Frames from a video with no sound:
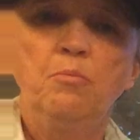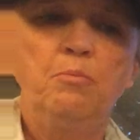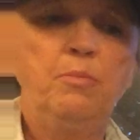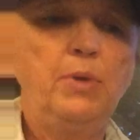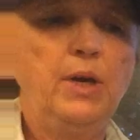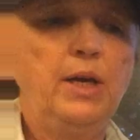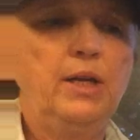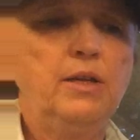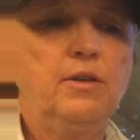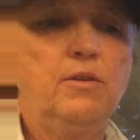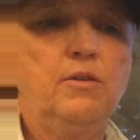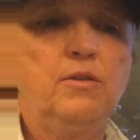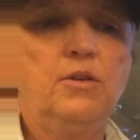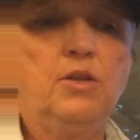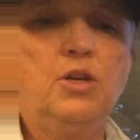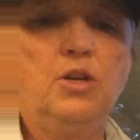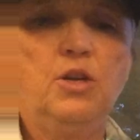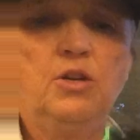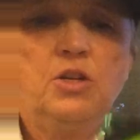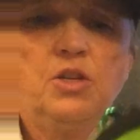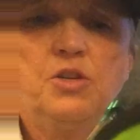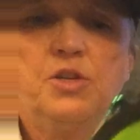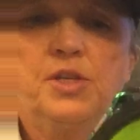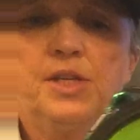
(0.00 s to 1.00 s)
but you
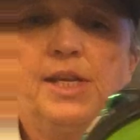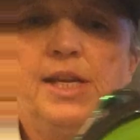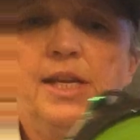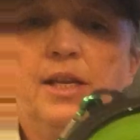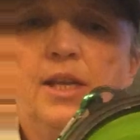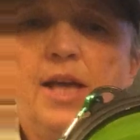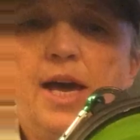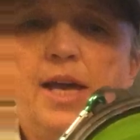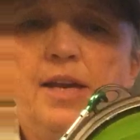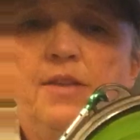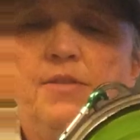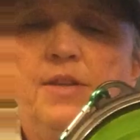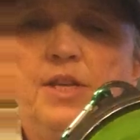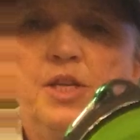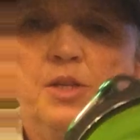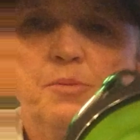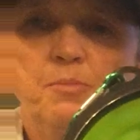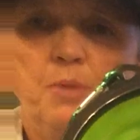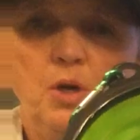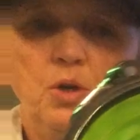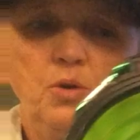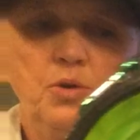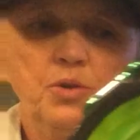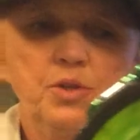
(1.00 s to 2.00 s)
know, you see a lot of these
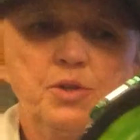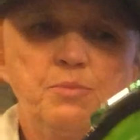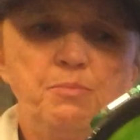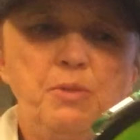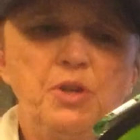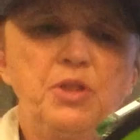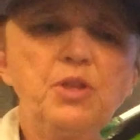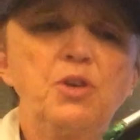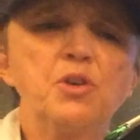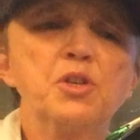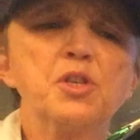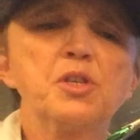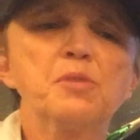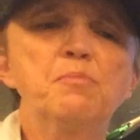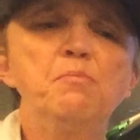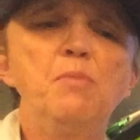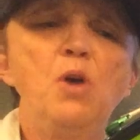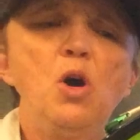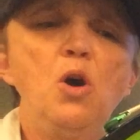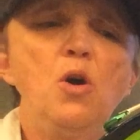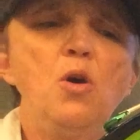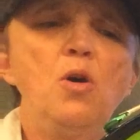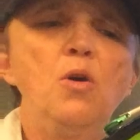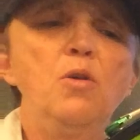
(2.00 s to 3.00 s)
bowls, but they're
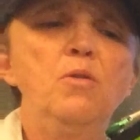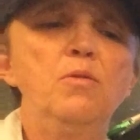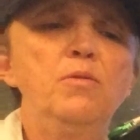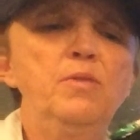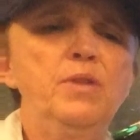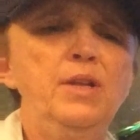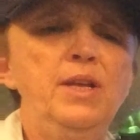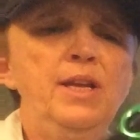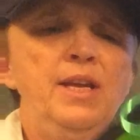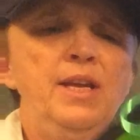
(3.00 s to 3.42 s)
small.